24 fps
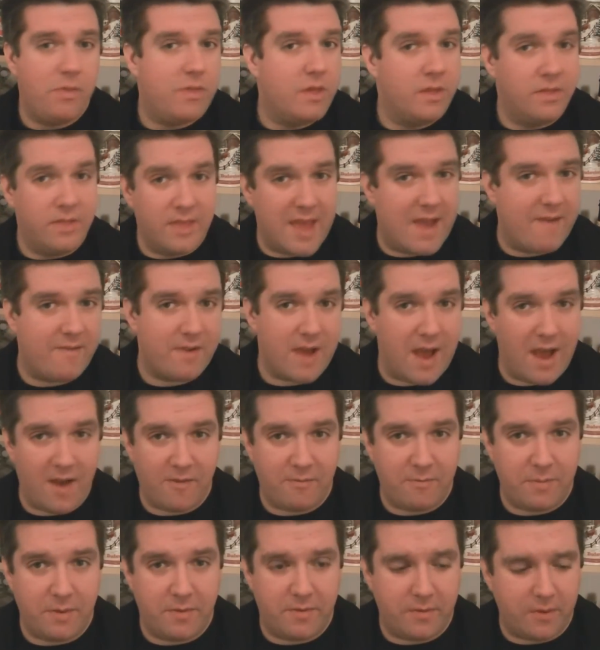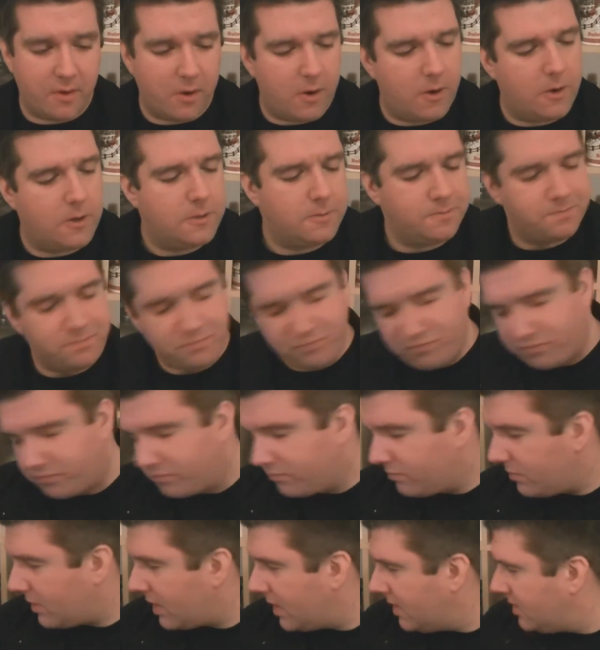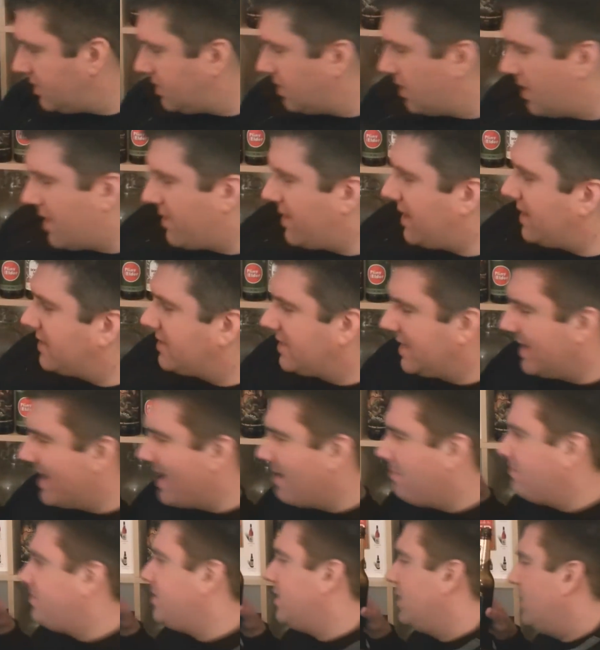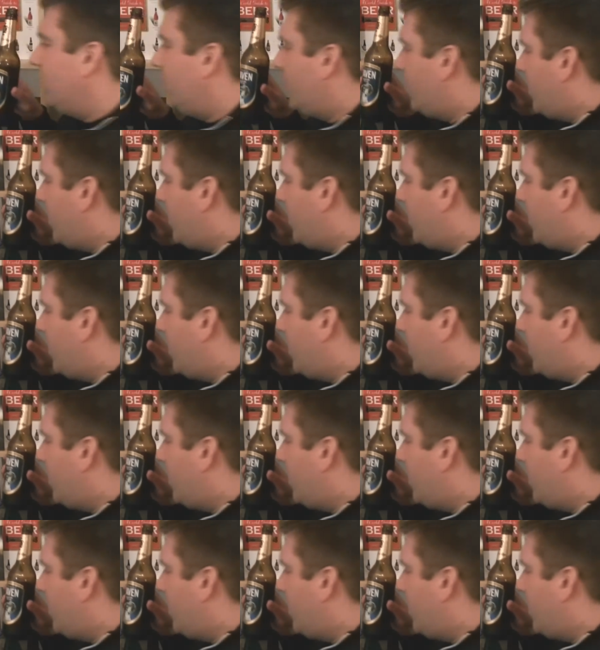than they ever have before. So yeah, that's an absolute